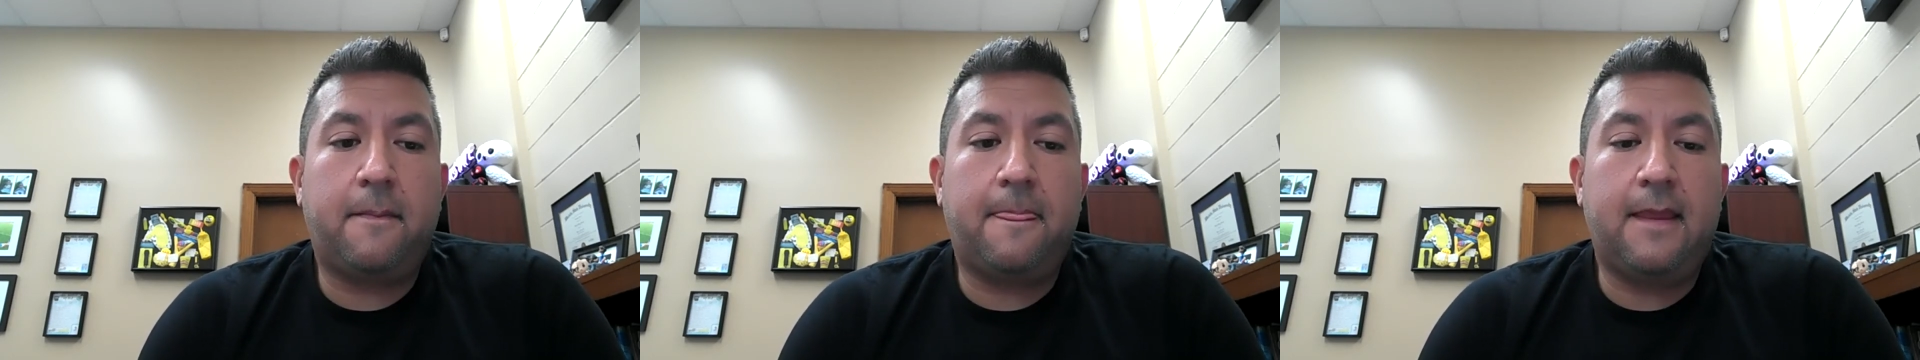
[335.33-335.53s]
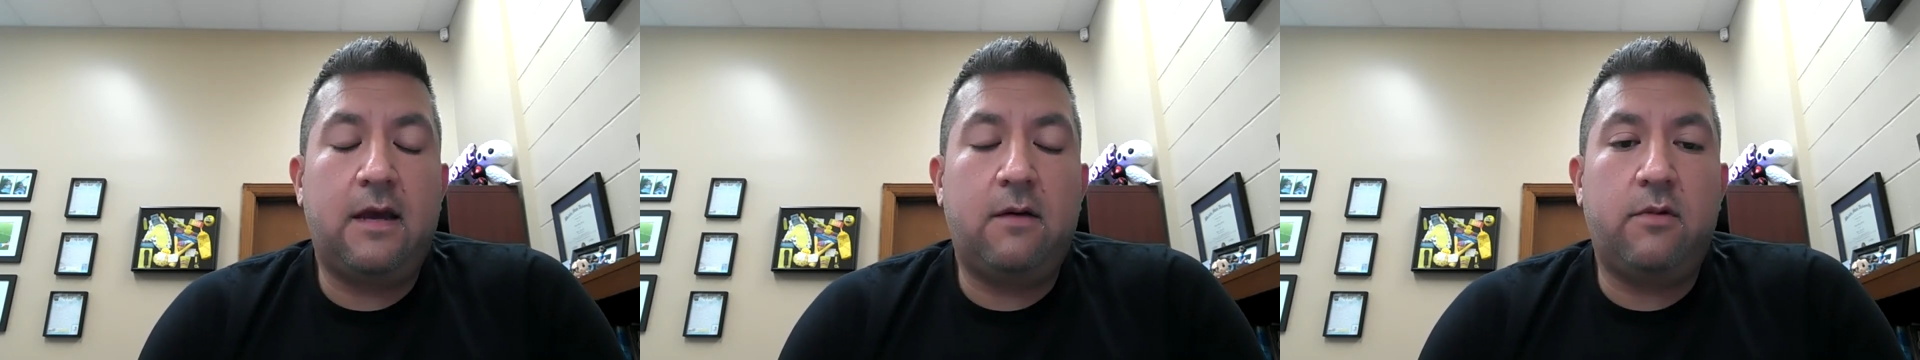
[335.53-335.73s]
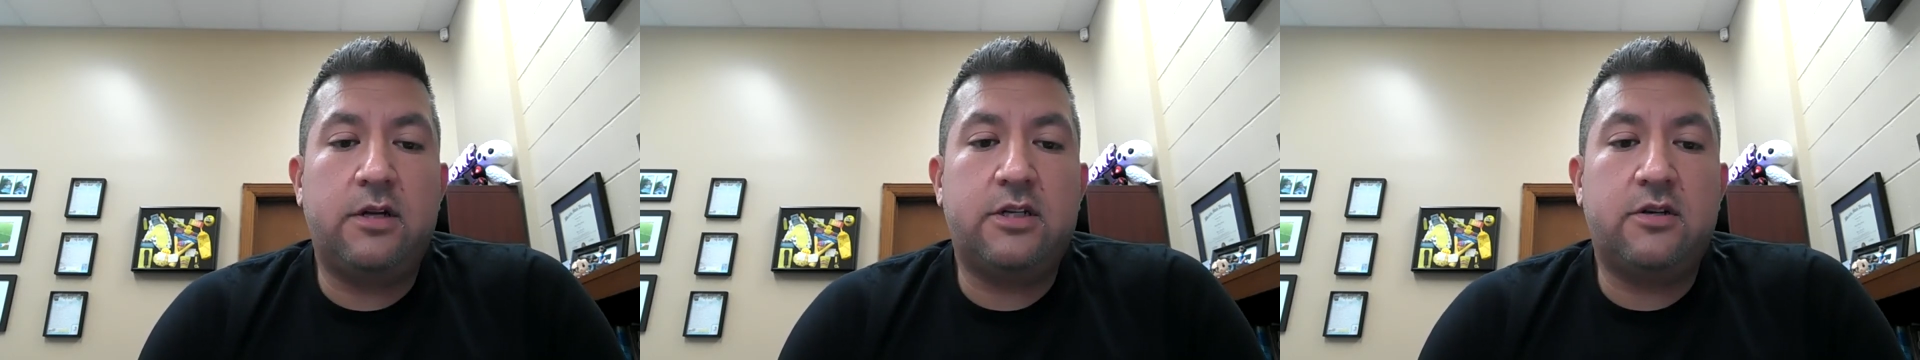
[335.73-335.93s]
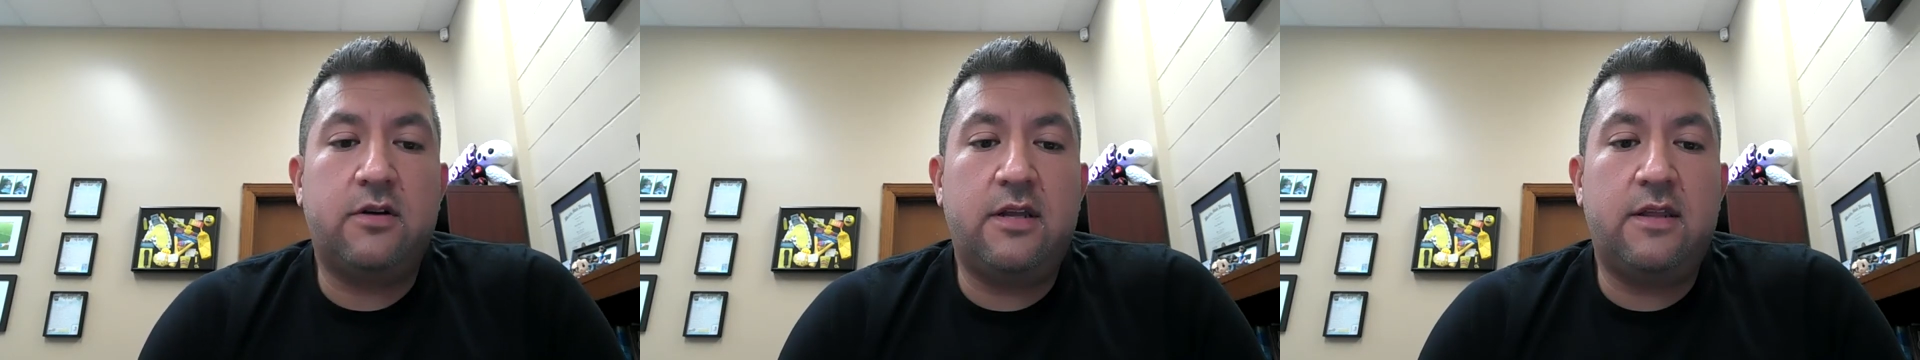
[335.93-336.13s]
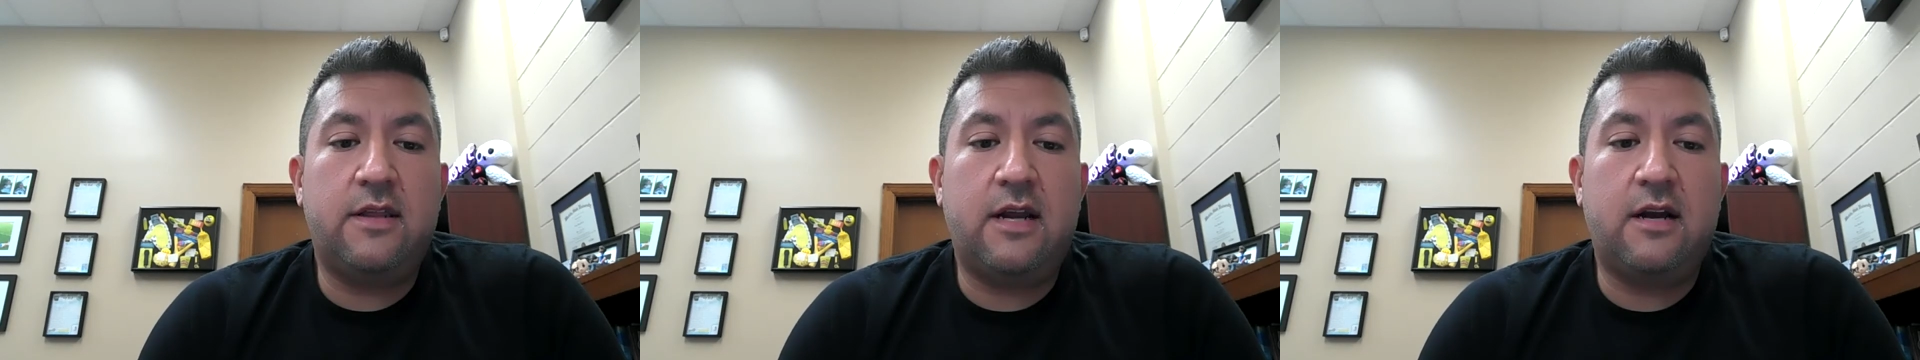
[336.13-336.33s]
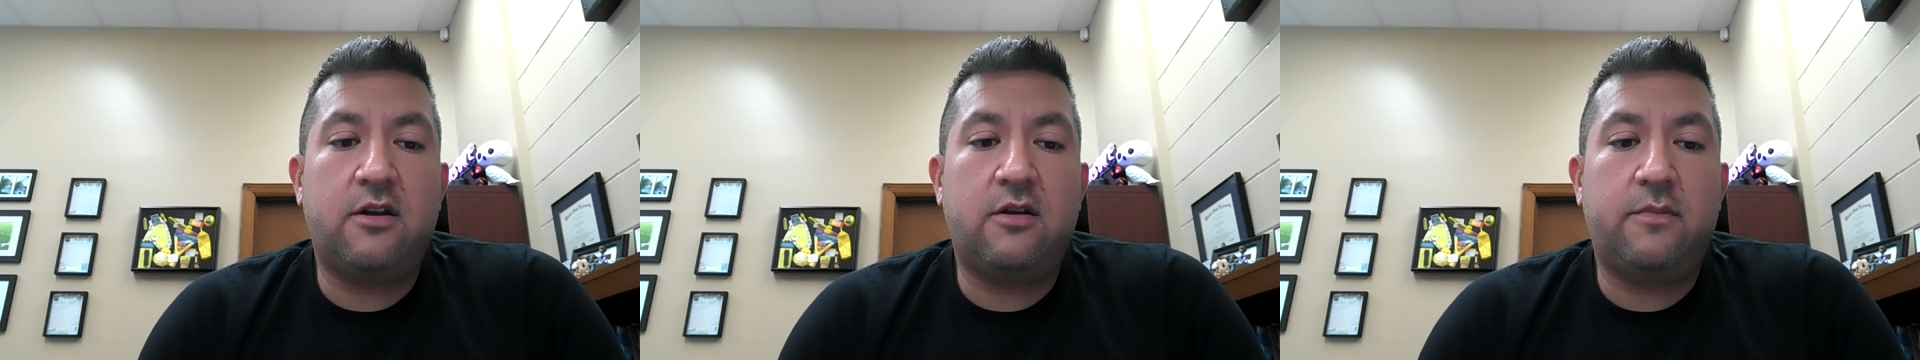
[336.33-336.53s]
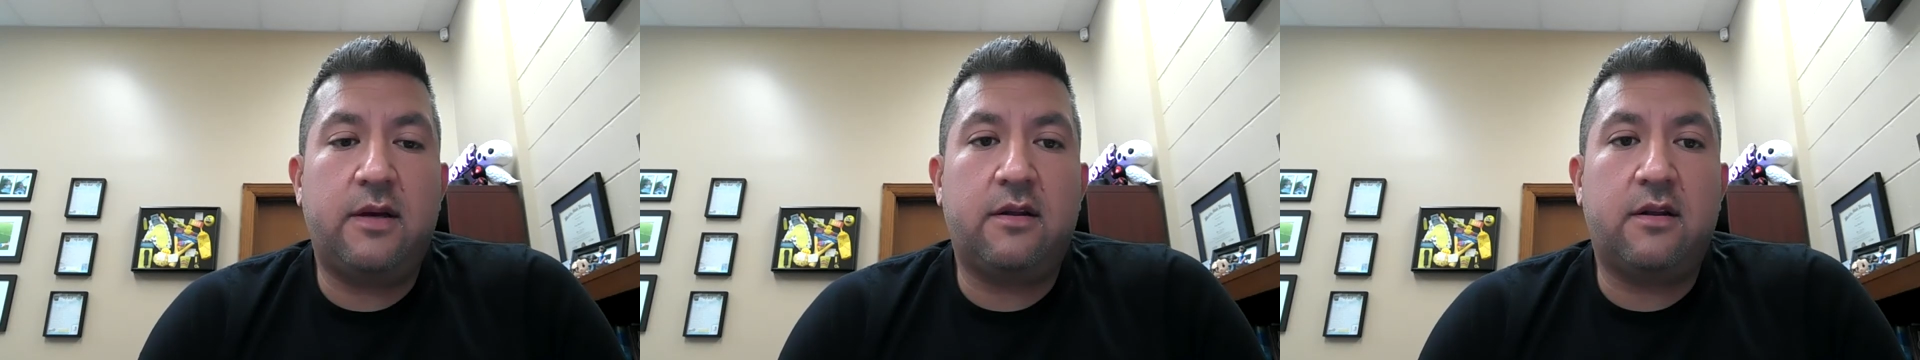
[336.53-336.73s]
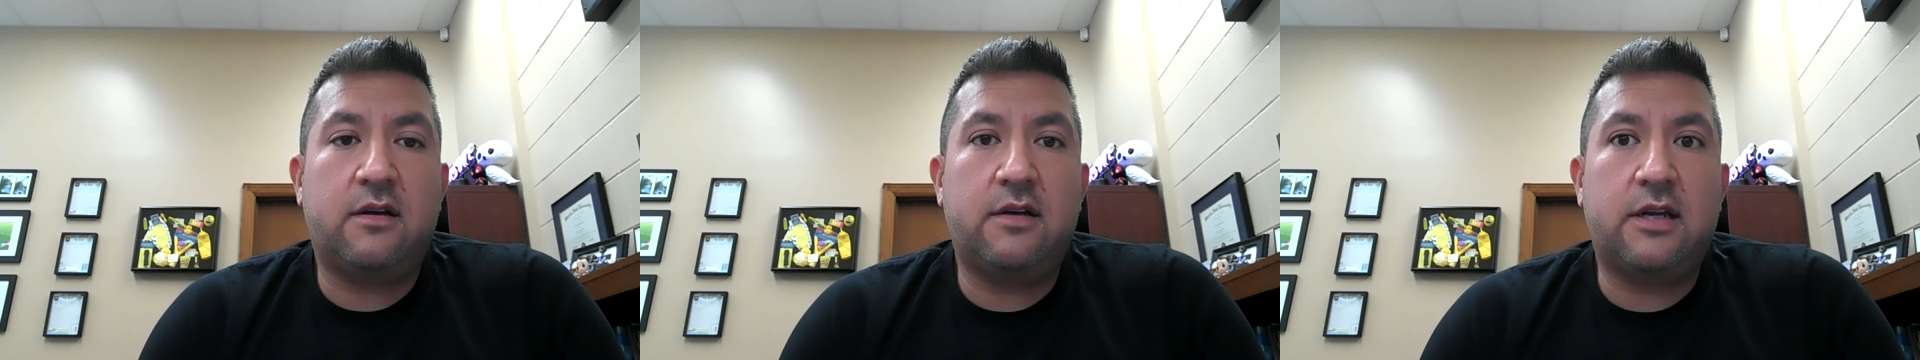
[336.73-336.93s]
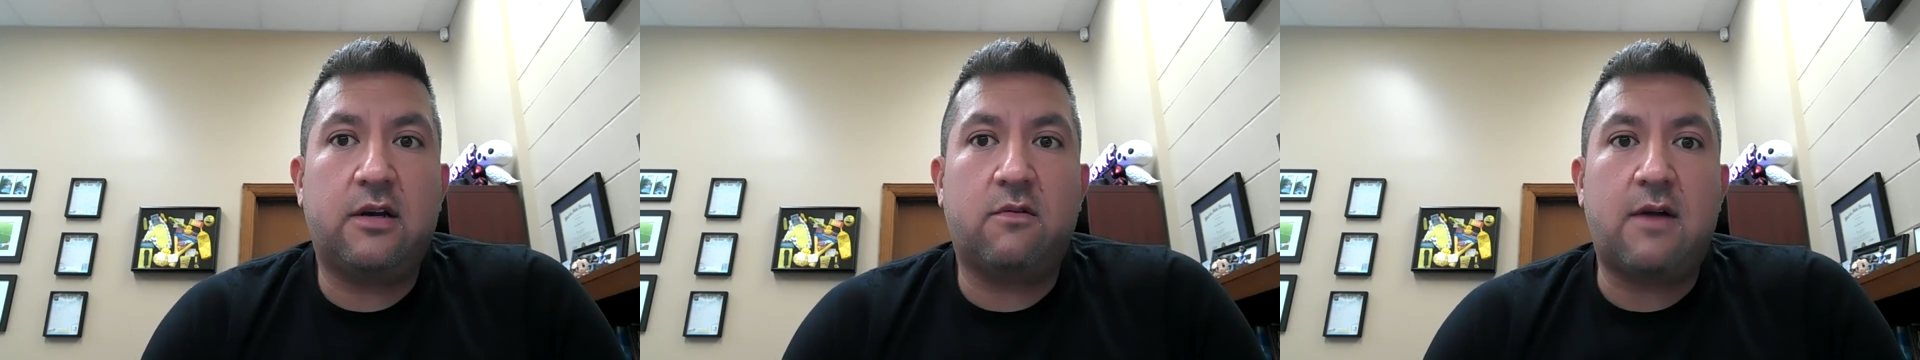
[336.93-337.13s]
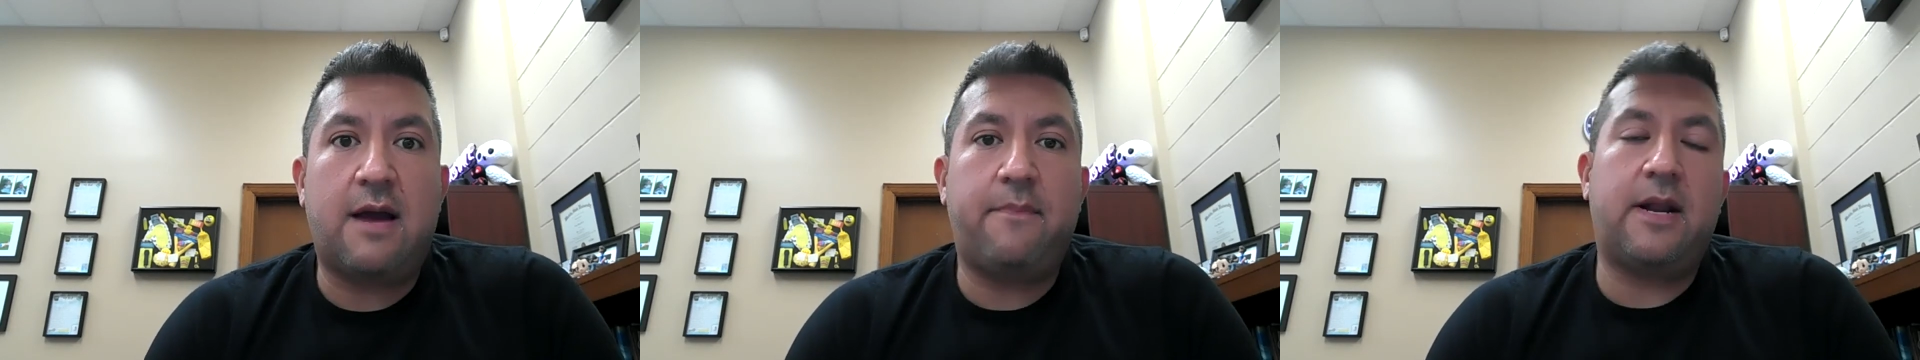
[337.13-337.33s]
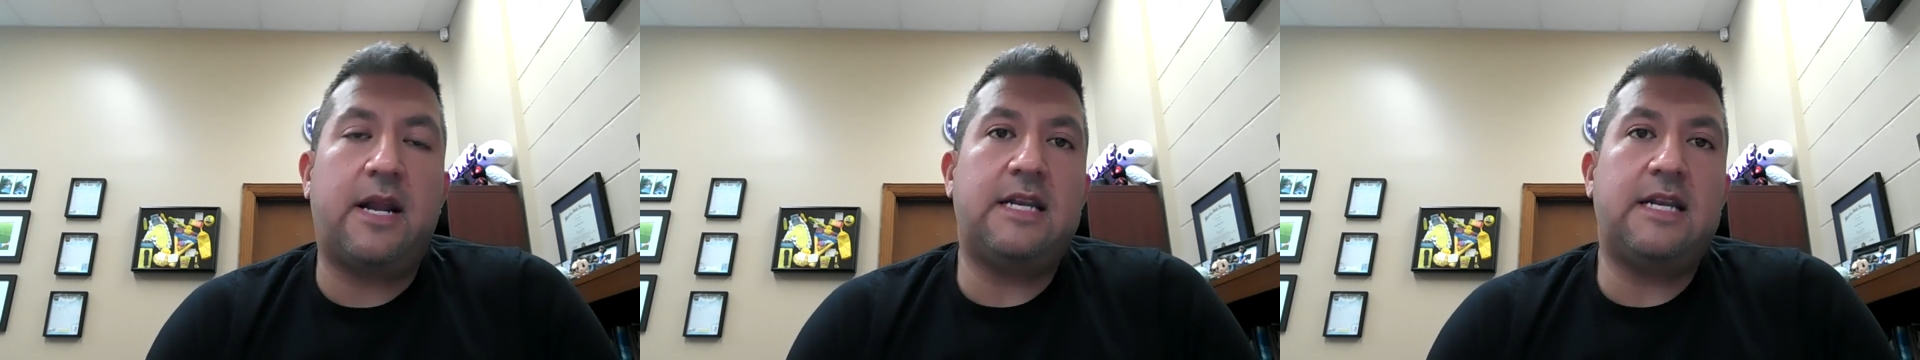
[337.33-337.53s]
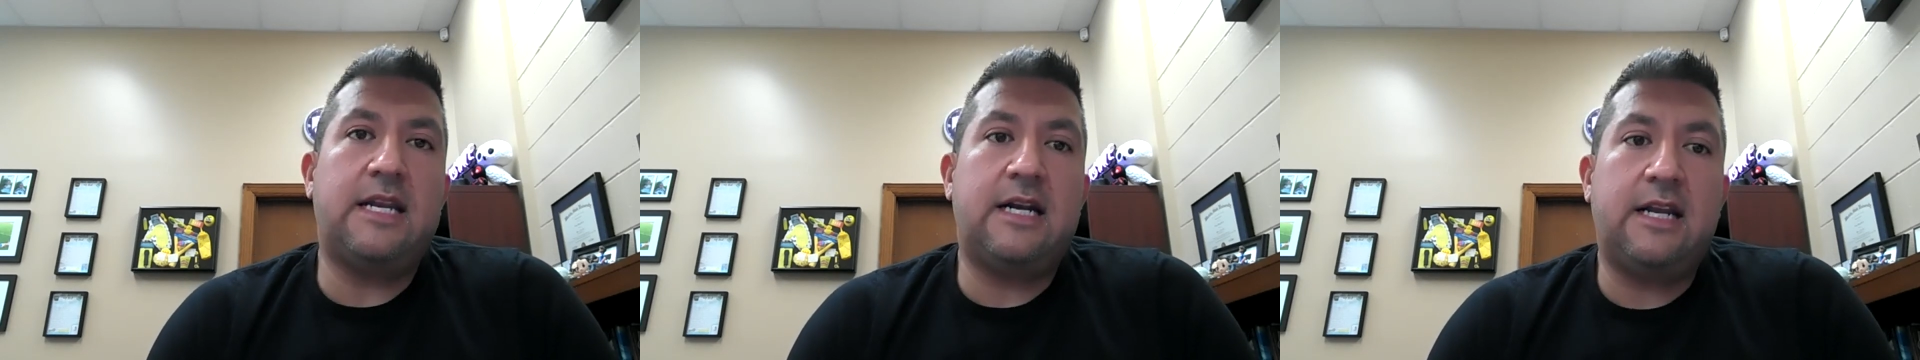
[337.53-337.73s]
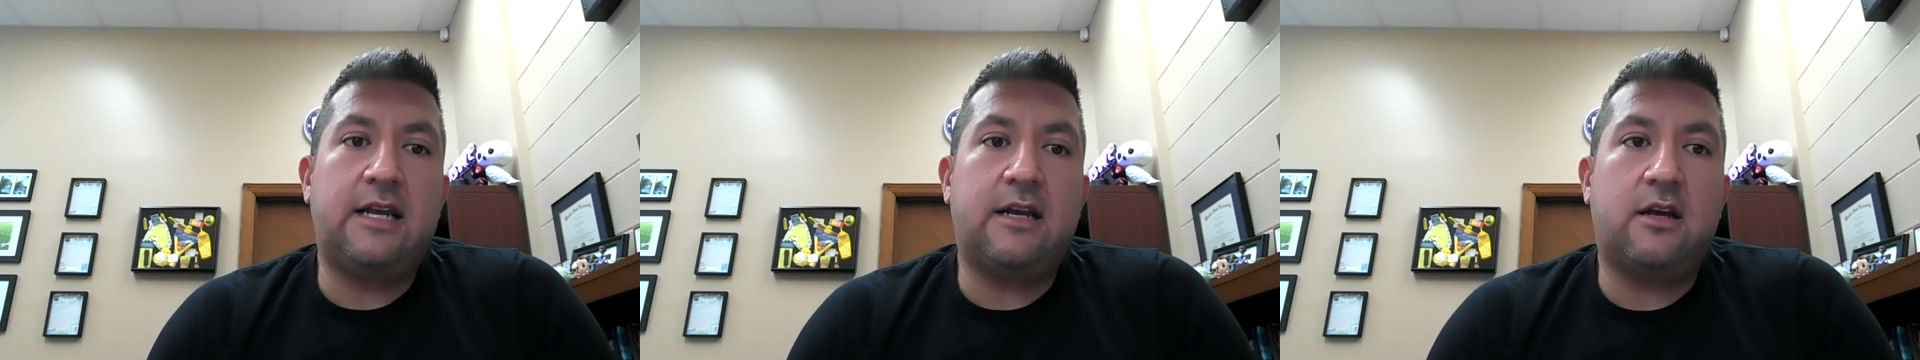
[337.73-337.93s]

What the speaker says: And once you're in there, you'll be able to click your rapid identity